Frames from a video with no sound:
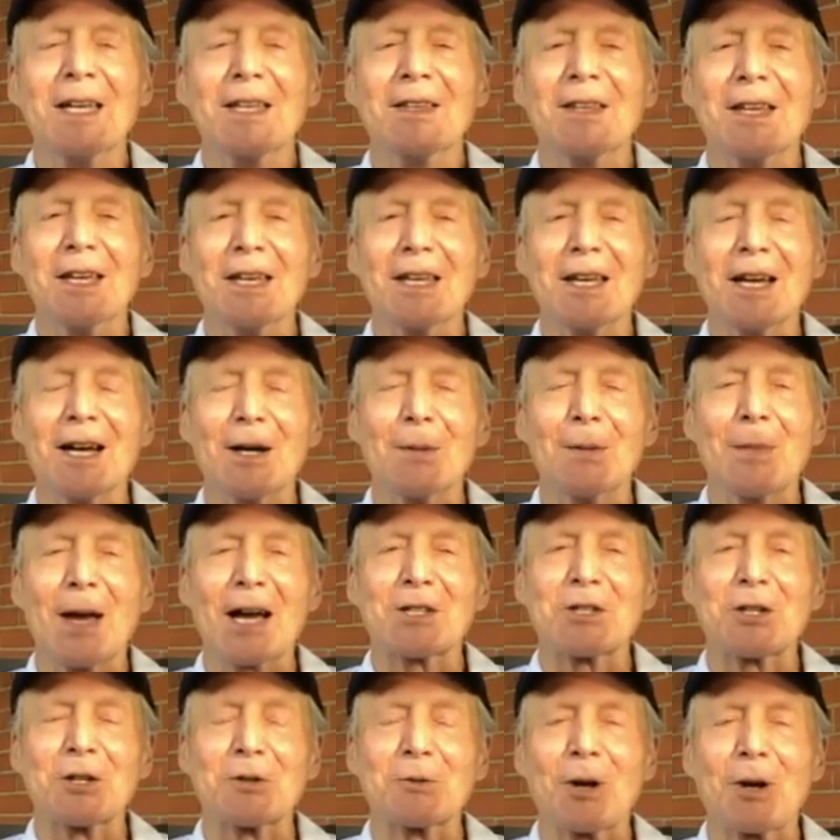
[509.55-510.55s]
the
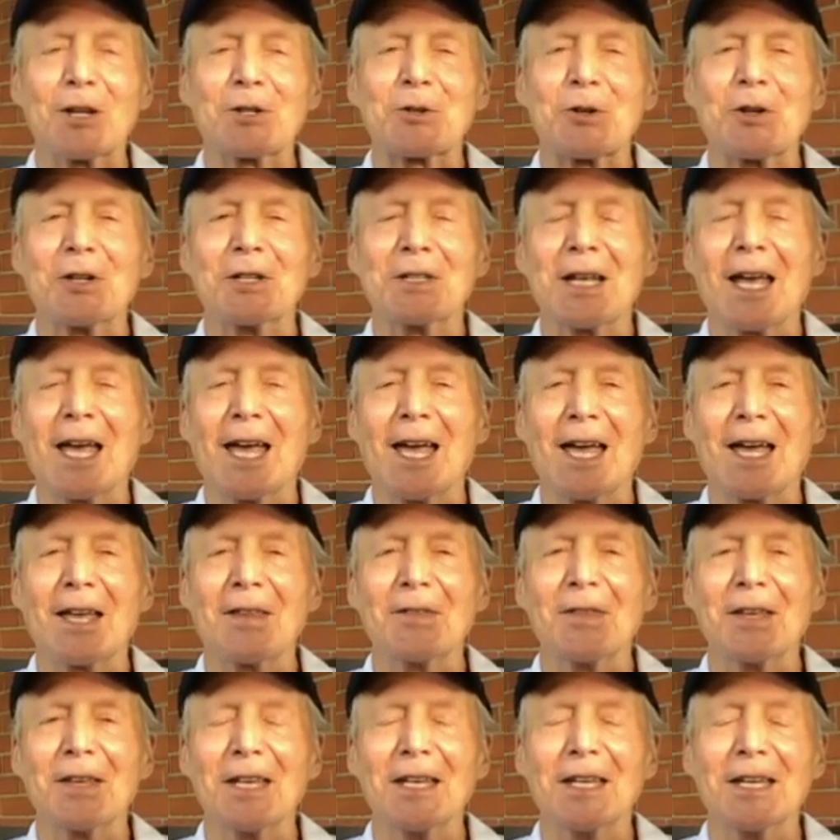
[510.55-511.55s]
Mexican restaurant,
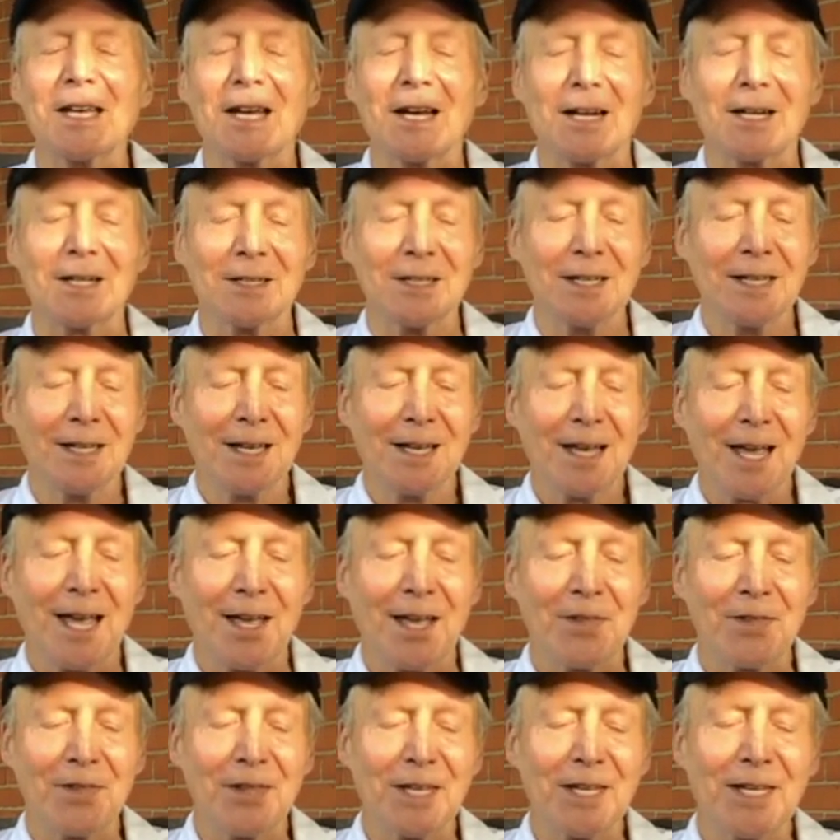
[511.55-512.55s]
and the
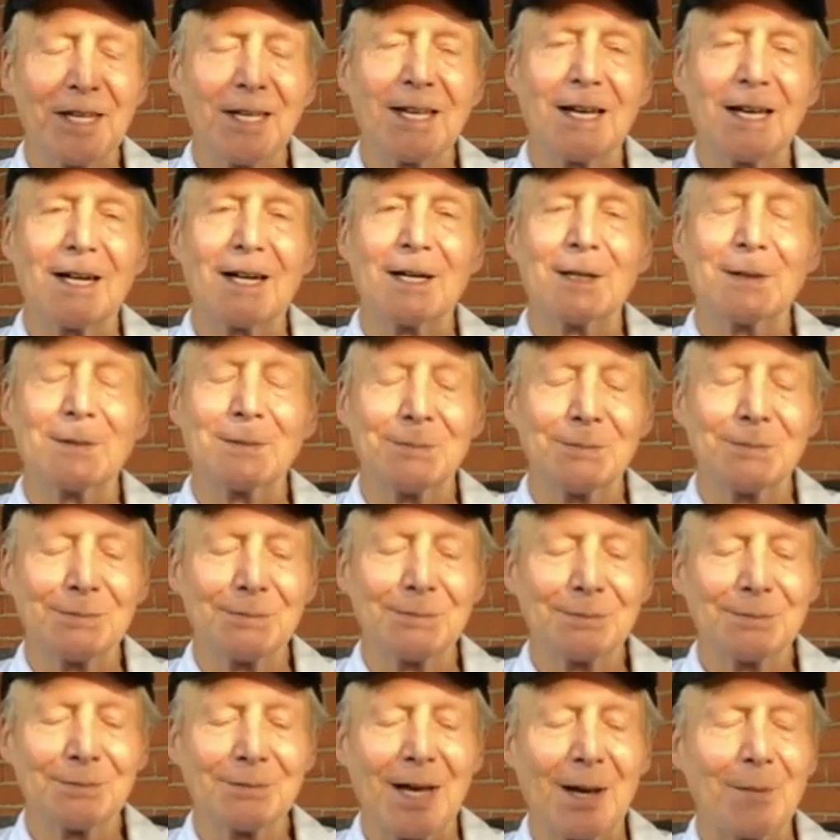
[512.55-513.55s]

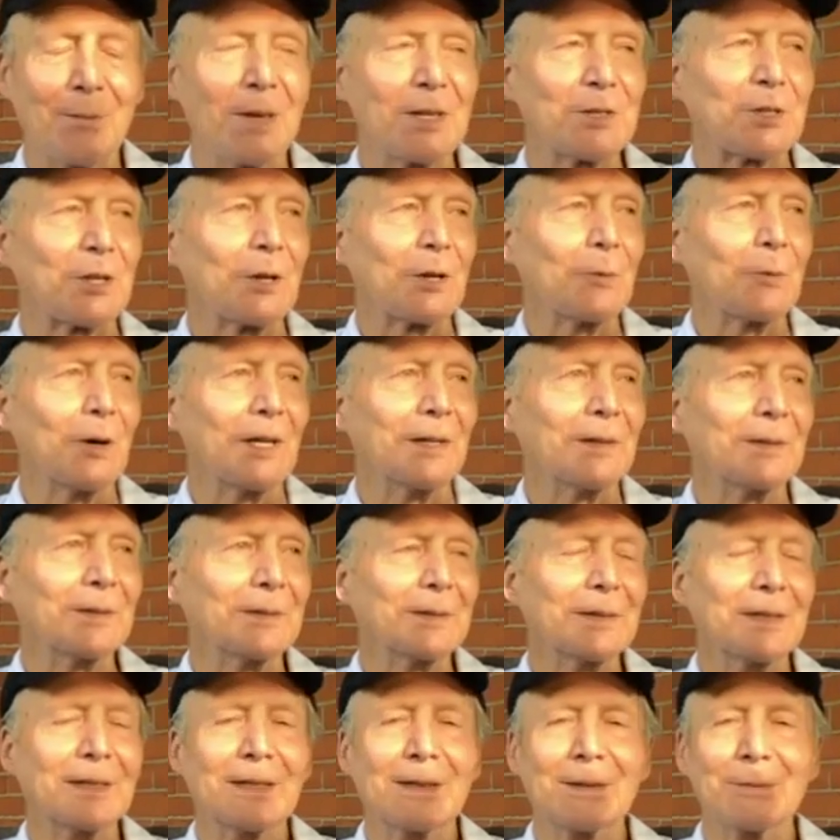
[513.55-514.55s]
I'm missing one.
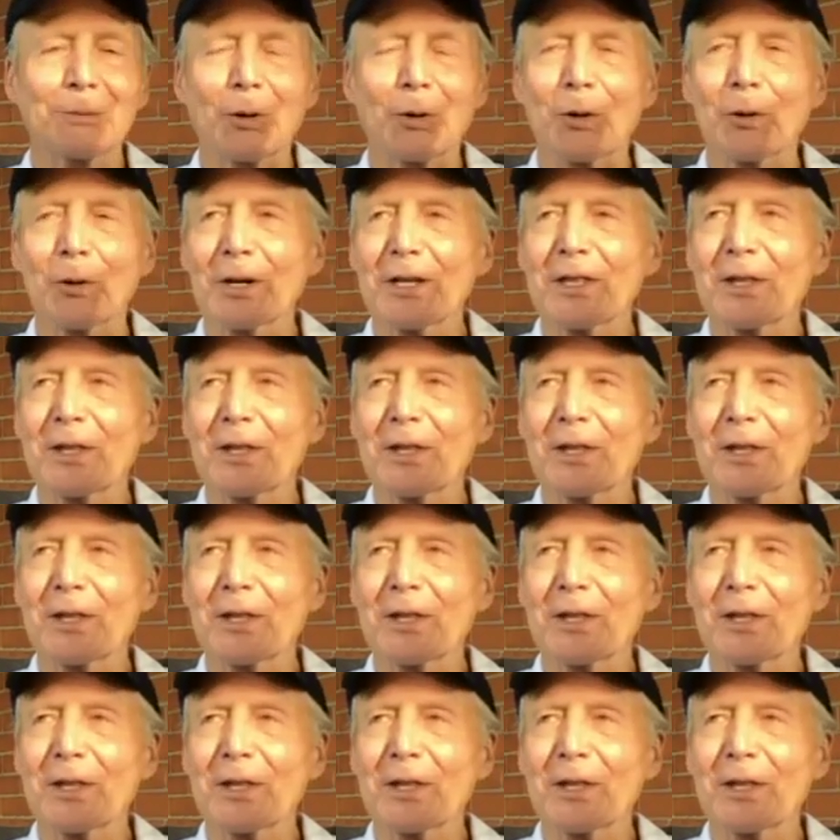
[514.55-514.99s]
Brewery, the